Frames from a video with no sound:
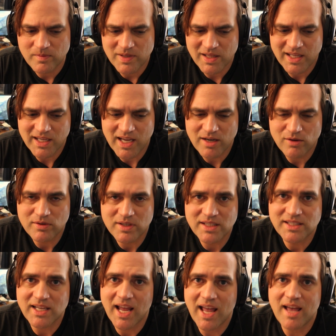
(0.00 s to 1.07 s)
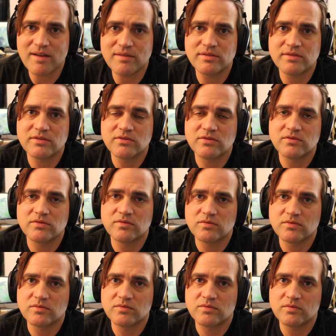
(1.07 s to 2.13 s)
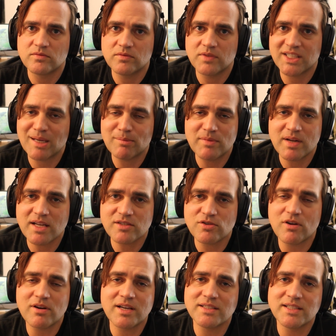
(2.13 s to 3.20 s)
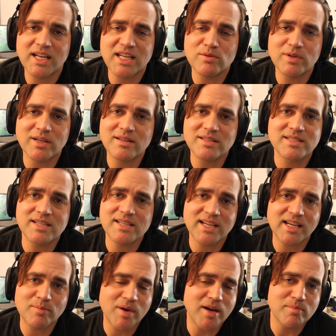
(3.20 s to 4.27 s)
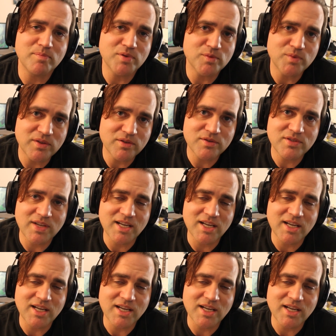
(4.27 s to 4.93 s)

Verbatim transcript: So like I don't get to have. Like I'm not talking to anyone else today about Bill Withers.